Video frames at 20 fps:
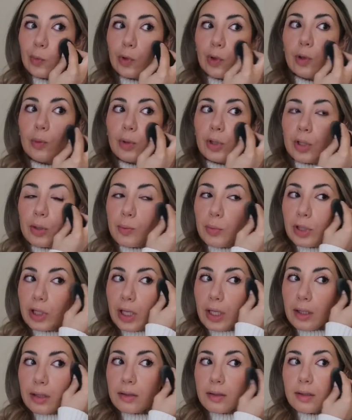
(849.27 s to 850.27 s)
oh but it
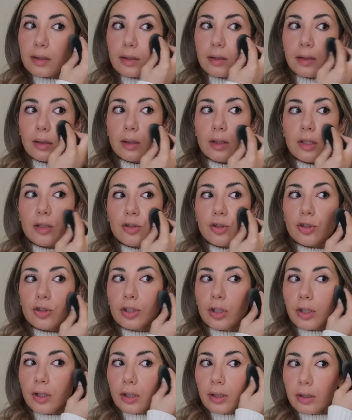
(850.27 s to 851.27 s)
blends it is
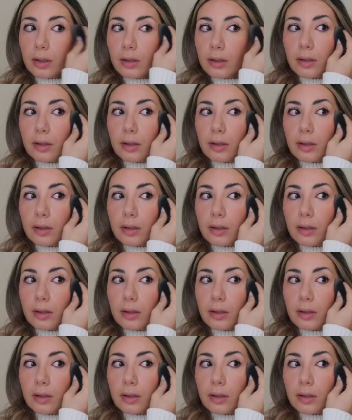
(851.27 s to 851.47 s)
sheer